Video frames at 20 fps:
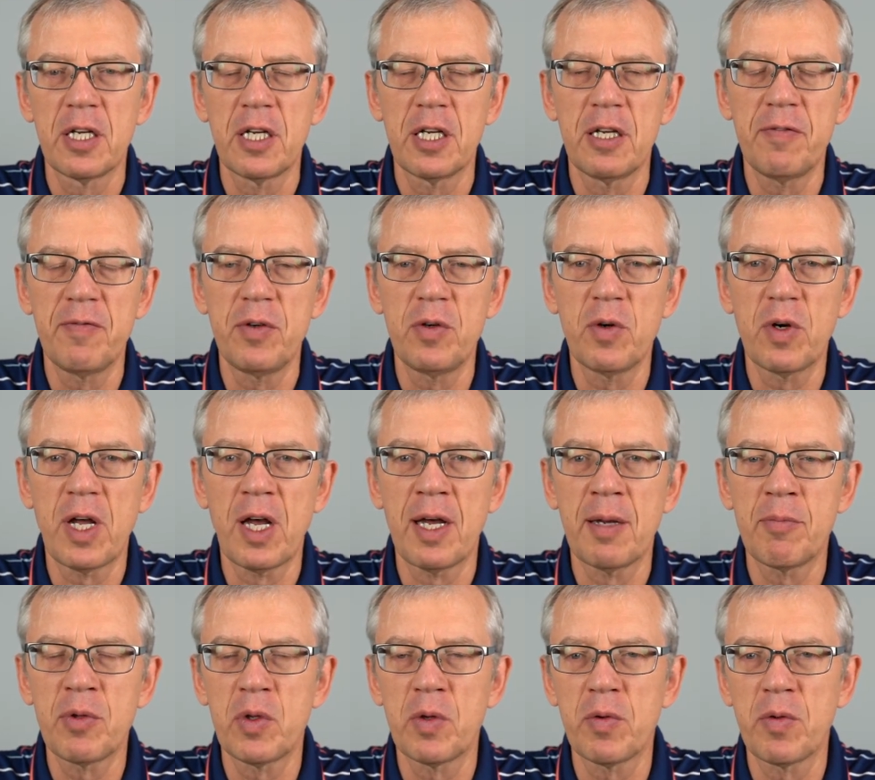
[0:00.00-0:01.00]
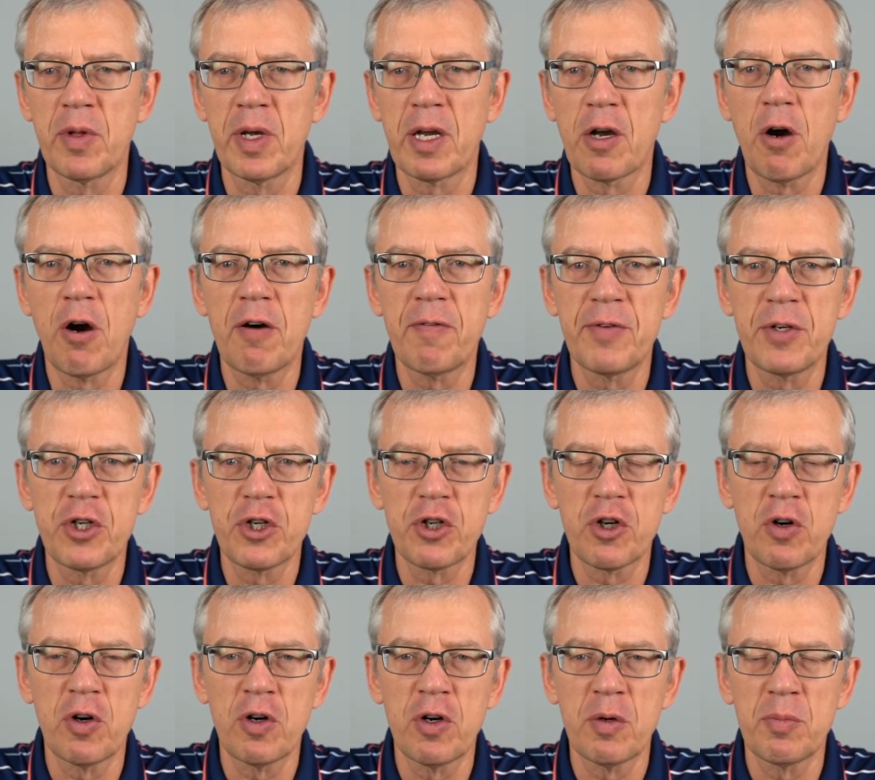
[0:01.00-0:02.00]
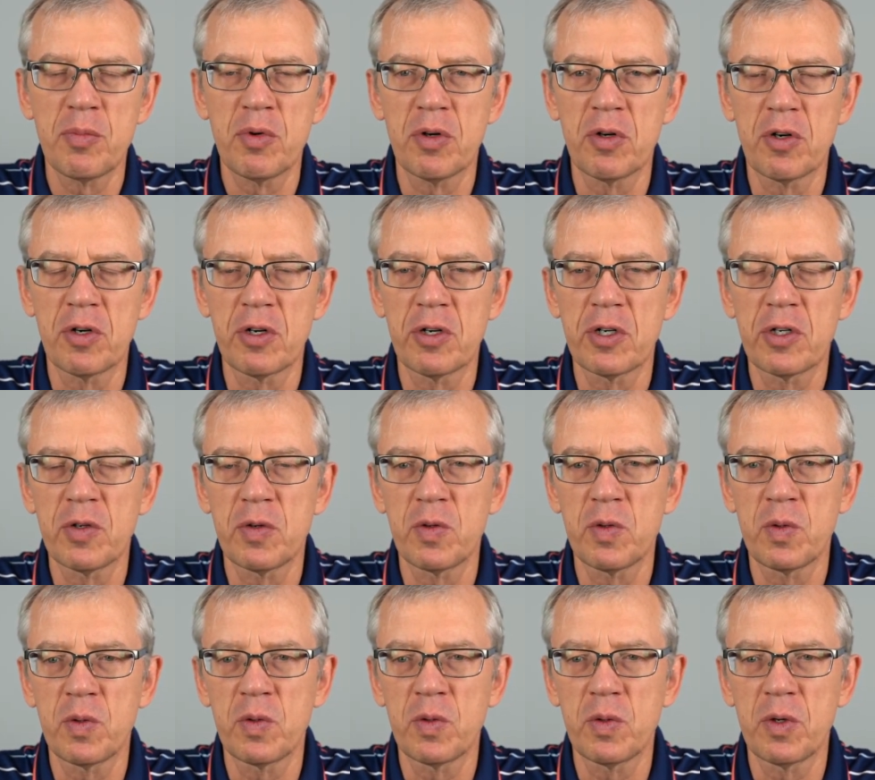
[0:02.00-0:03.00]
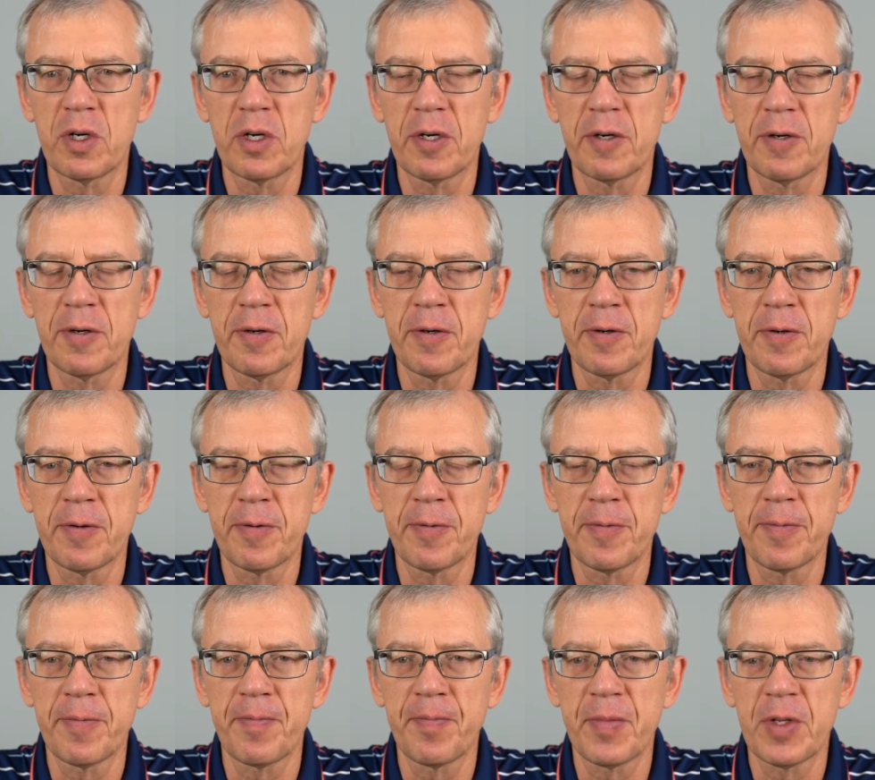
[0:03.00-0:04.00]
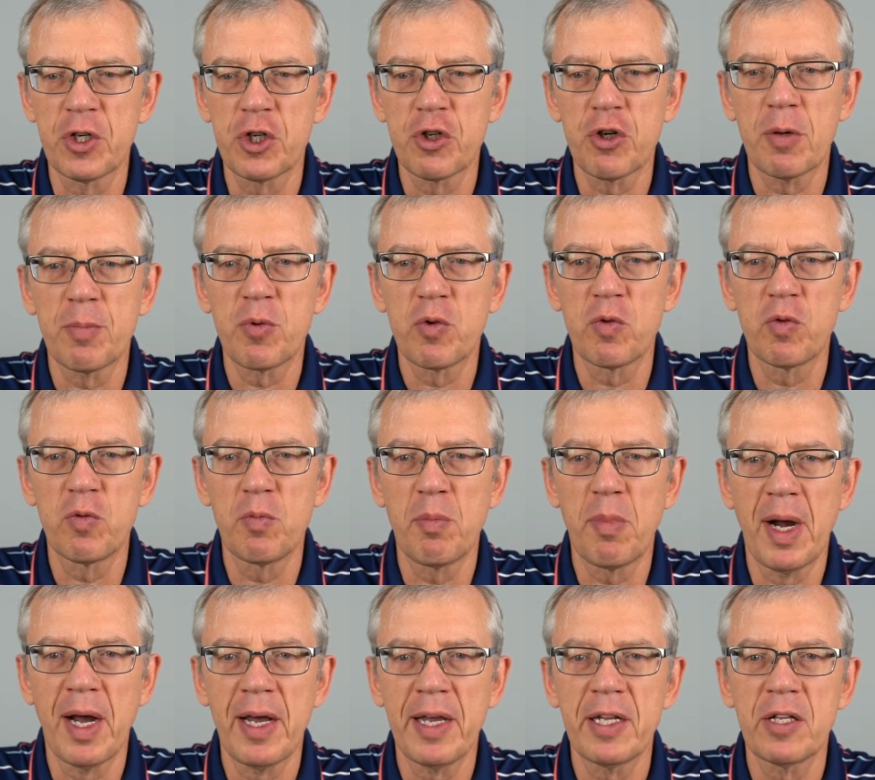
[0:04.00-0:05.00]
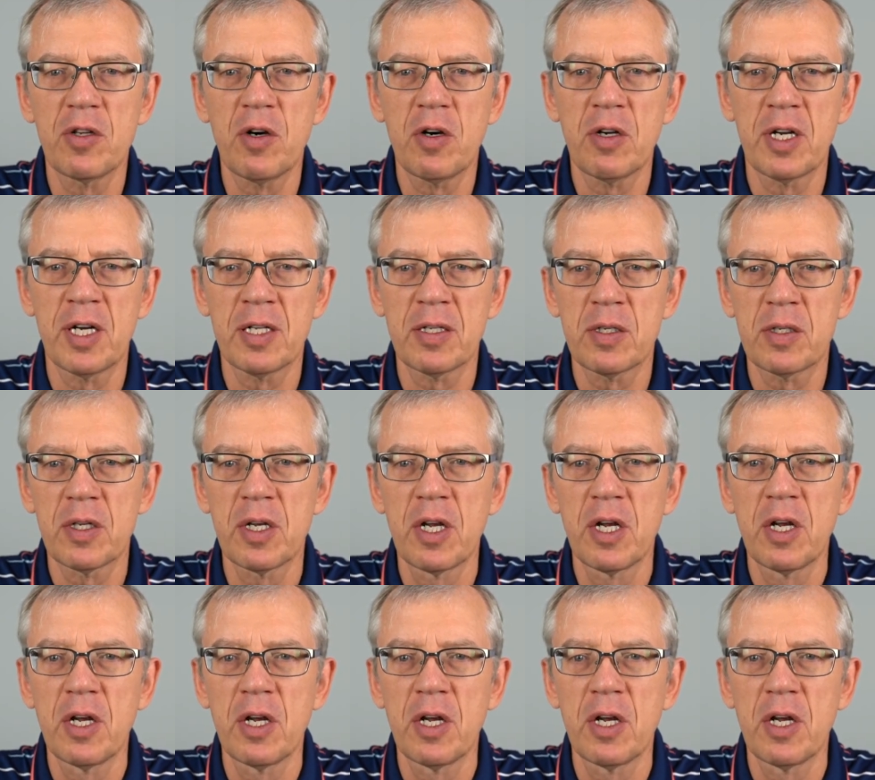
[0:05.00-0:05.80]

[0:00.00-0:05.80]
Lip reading: If you come to the coffee shop or to a shop to buy donuts,